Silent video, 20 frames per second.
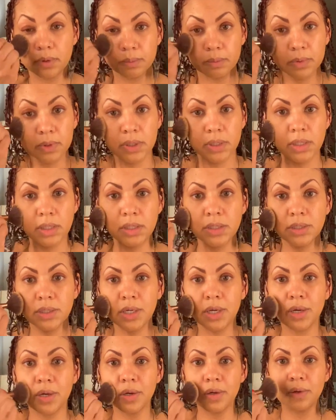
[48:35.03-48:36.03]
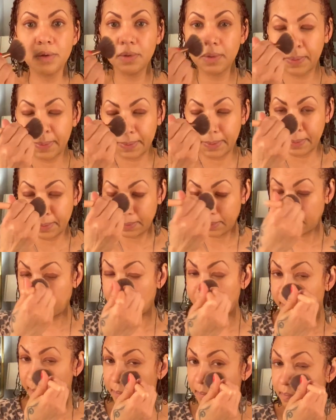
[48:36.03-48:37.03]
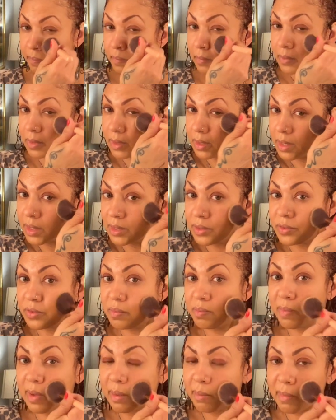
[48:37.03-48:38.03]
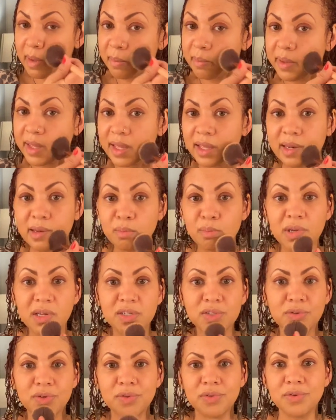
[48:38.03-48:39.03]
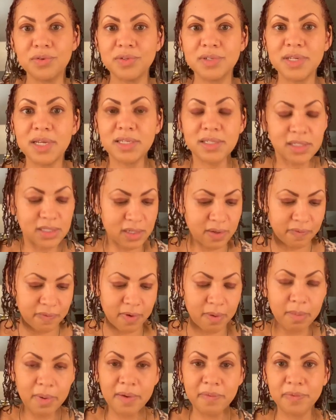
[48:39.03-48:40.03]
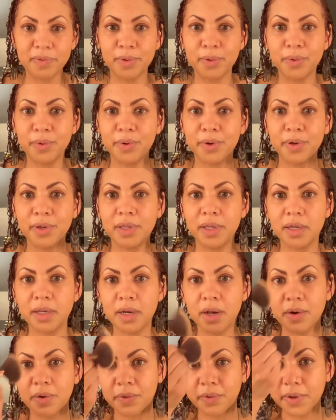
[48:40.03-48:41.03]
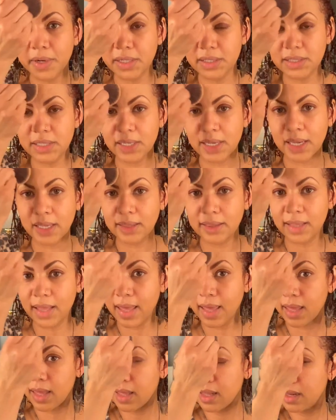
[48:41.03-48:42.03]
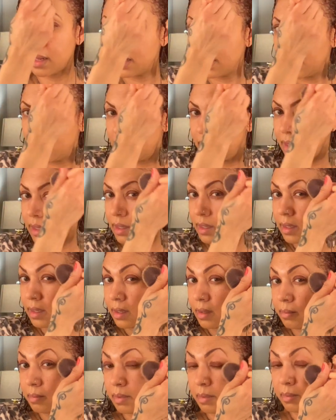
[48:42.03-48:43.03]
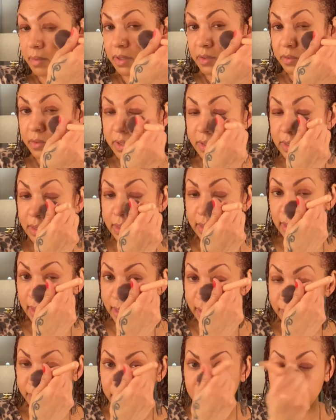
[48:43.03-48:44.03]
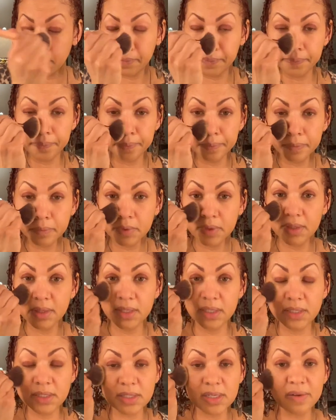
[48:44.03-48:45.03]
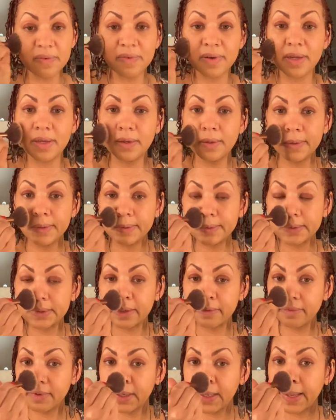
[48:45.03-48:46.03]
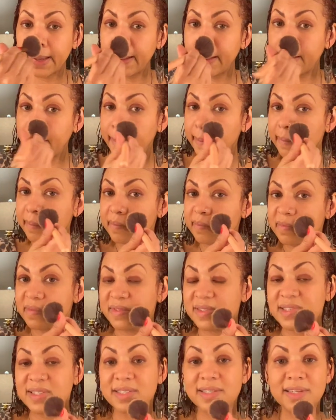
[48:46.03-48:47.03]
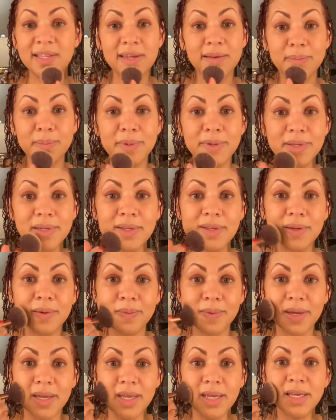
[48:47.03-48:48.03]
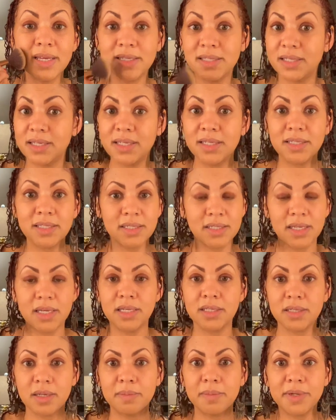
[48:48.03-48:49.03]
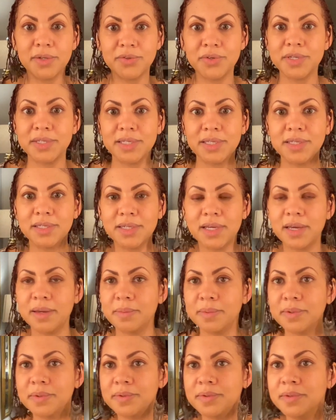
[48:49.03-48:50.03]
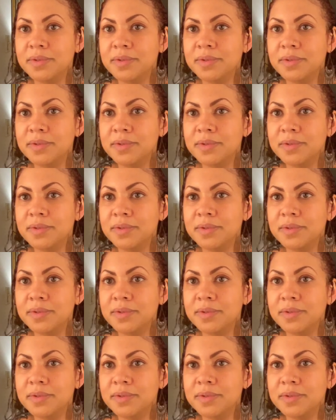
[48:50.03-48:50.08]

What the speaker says: Please, y'all. I do make my bed and make sure there's not stuff on my floor looking all crazy like that. But my dressing table, the stuff I use every day, instead of putting it away, it stays on my dressing table.